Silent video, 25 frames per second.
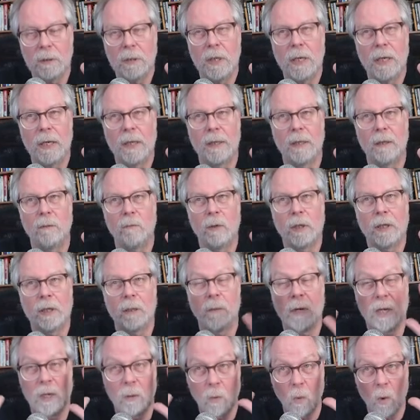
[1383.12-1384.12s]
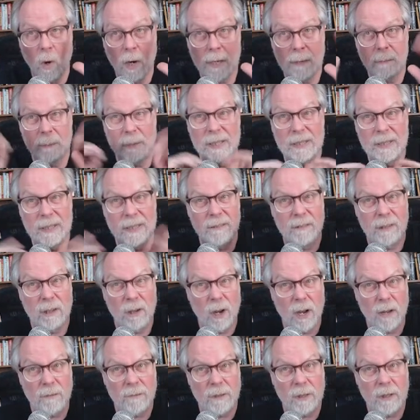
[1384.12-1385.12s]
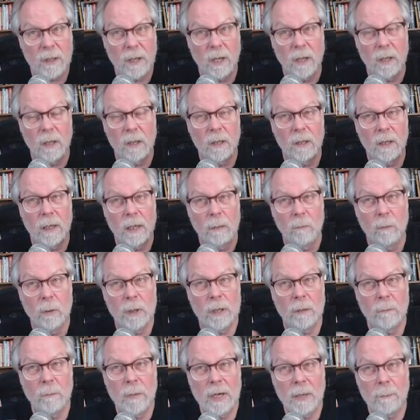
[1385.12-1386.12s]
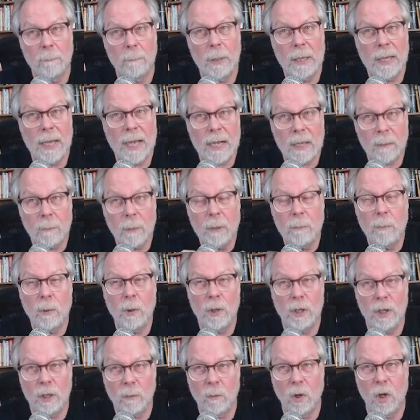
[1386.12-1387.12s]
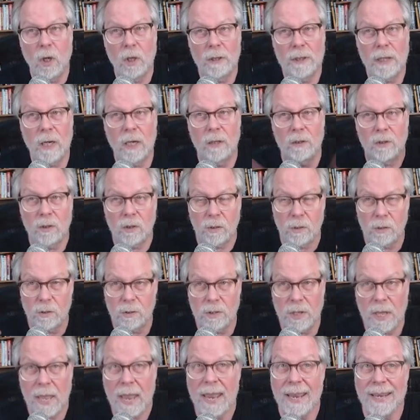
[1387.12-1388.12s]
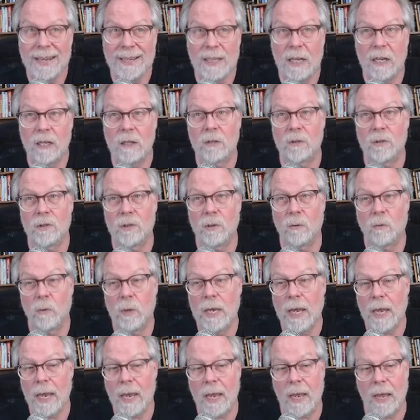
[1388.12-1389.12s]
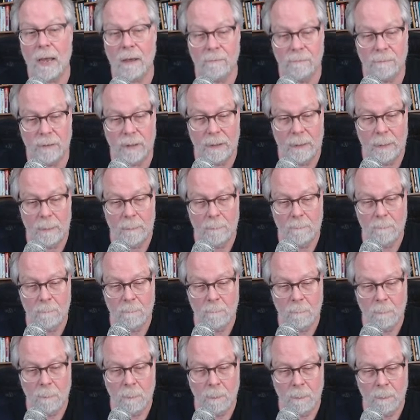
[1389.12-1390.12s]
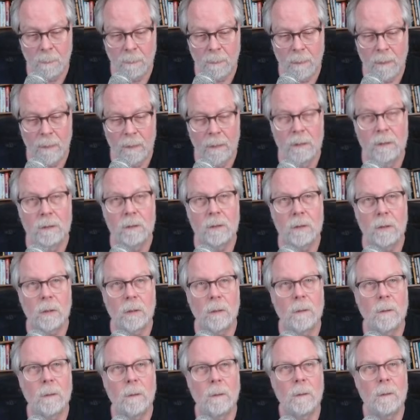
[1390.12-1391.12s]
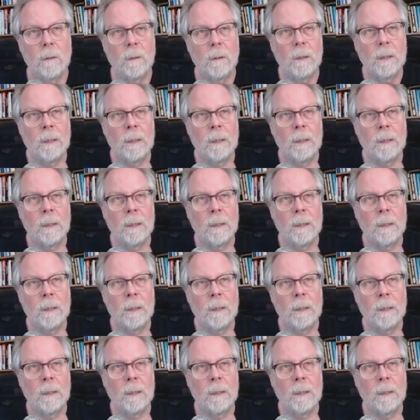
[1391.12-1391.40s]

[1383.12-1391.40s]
And then we can make white by leaving off the color, and we can make black by putting them all down. So there's the 8 colors that we have. So